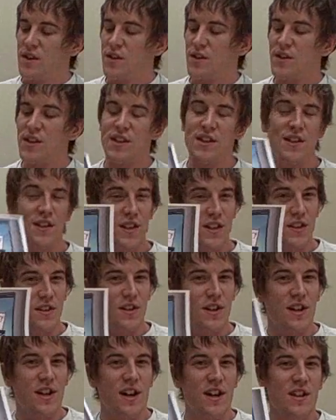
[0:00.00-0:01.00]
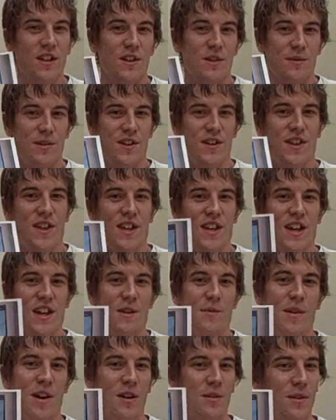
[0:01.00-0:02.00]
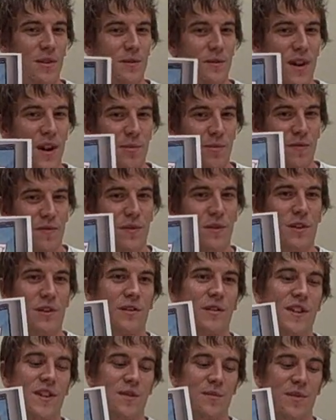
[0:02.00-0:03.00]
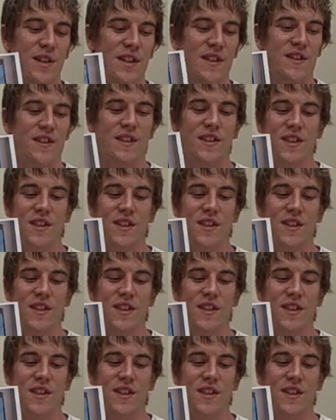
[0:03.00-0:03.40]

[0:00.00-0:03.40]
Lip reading: So this is the Nook Color, which they came out with right before Christmas.